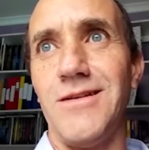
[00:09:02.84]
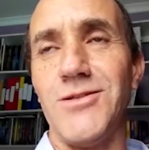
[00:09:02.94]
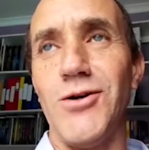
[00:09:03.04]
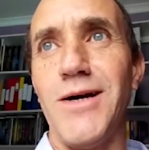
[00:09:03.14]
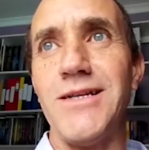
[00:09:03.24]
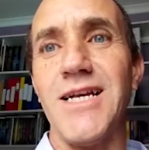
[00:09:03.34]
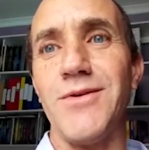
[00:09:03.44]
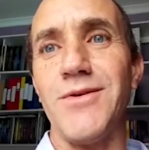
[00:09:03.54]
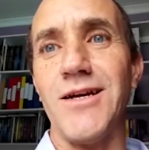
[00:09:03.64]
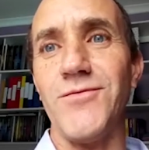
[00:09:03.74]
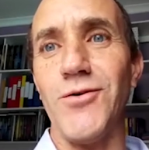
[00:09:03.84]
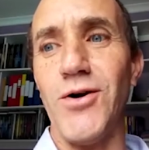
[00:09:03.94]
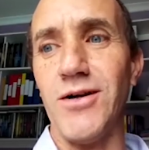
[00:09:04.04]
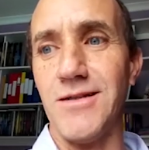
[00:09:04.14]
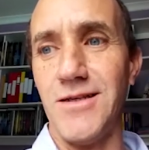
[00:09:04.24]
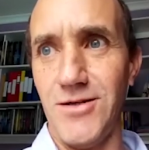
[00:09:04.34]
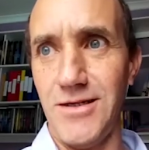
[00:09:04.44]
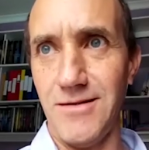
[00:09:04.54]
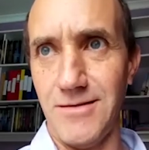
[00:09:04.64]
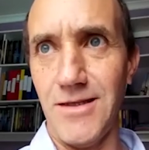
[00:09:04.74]
no money coming out of your pocket. The
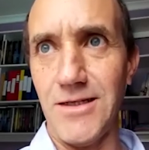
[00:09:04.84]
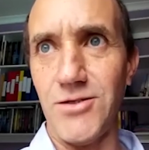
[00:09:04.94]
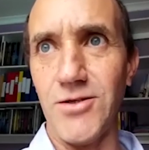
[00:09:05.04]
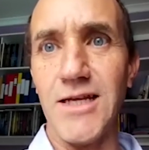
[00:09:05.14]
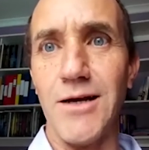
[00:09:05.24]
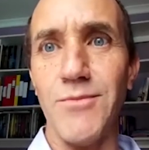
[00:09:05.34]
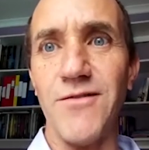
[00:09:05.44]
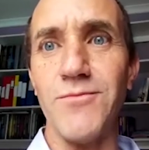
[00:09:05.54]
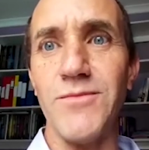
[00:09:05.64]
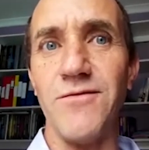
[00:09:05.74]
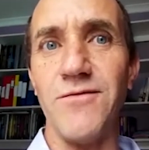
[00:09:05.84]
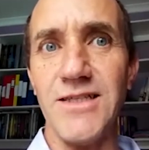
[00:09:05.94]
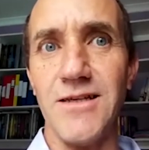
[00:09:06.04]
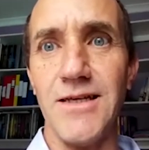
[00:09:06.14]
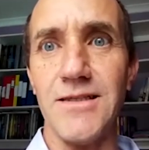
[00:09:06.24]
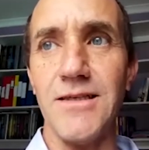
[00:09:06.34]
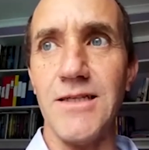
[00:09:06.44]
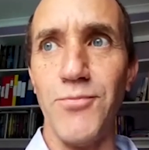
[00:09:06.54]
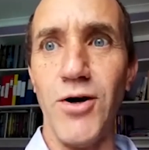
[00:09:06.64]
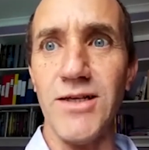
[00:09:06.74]
only thing that can come out from the investor is the
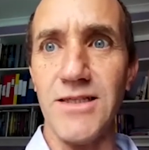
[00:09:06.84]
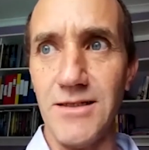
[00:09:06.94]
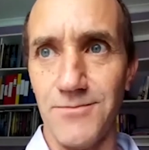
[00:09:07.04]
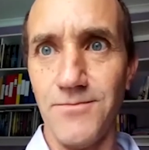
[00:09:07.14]
deposit.